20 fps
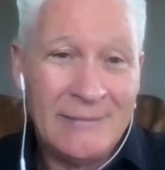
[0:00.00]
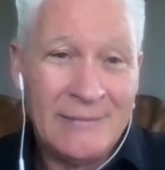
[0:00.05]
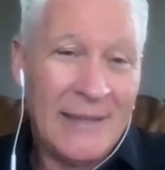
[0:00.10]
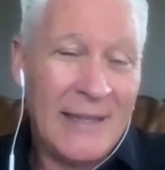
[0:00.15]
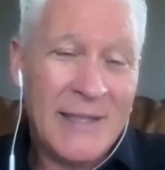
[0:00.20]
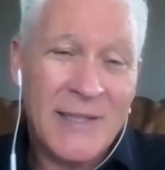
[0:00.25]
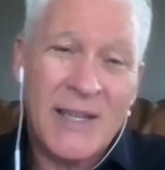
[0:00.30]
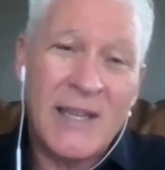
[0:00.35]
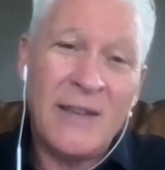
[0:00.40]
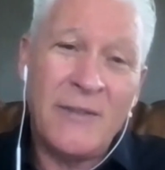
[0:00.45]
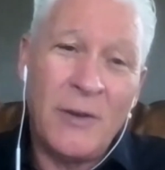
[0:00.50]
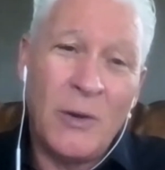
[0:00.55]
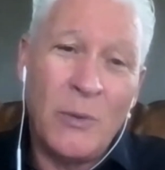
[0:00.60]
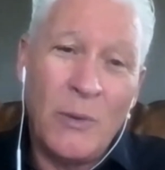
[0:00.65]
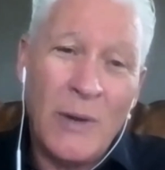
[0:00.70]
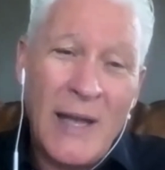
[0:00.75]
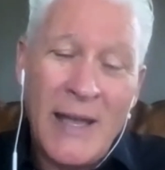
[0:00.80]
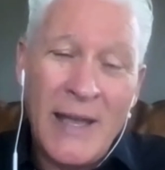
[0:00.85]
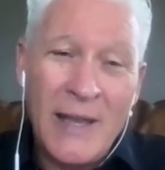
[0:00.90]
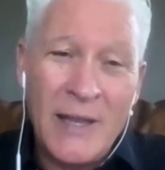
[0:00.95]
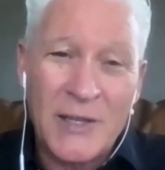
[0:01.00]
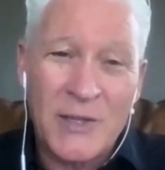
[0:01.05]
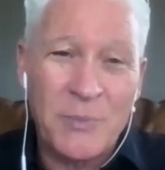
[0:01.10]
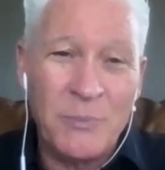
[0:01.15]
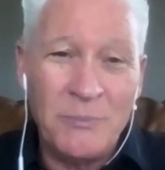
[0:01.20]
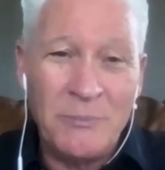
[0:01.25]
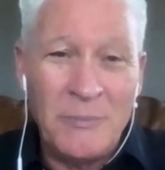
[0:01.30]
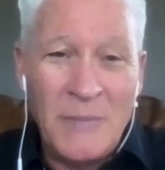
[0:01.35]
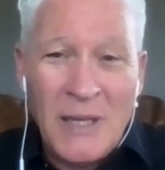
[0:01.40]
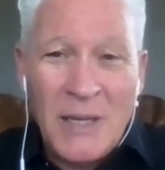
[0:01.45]
let's give away
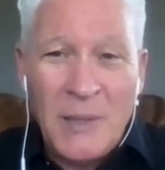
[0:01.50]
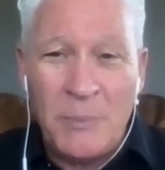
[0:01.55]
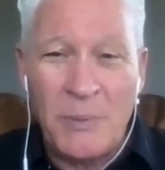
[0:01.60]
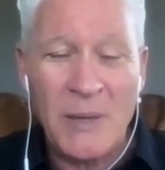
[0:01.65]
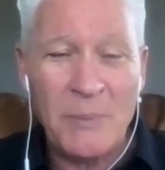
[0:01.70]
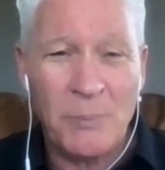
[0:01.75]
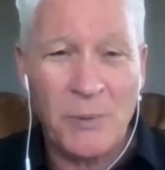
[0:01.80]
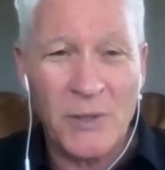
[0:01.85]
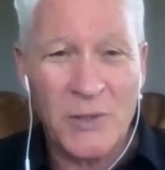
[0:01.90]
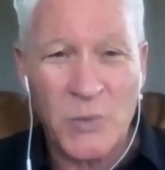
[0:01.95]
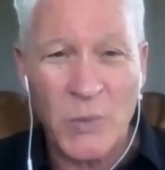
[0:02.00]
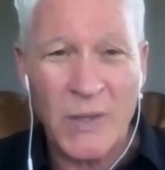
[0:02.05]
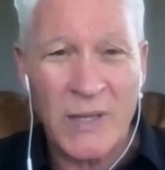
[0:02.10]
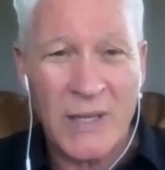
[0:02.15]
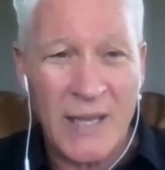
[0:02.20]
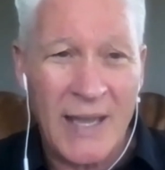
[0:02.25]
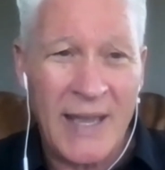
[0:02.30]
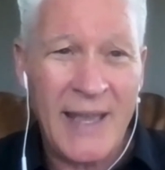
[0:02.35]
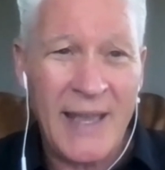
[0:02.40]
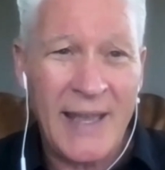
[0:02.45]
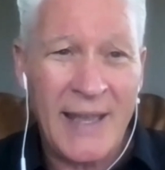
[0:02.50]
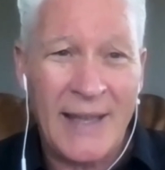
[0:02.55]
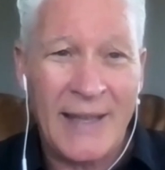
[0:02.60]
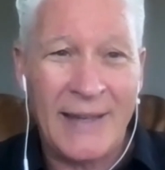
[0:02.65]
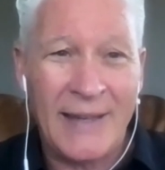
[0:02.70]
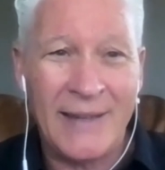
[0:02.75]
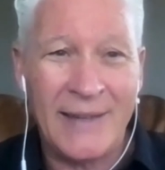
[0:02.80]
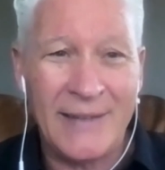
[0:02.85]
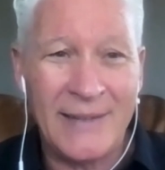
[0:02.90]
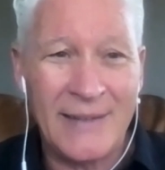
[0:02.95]
as many people as we
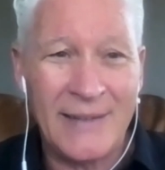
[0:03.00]
can,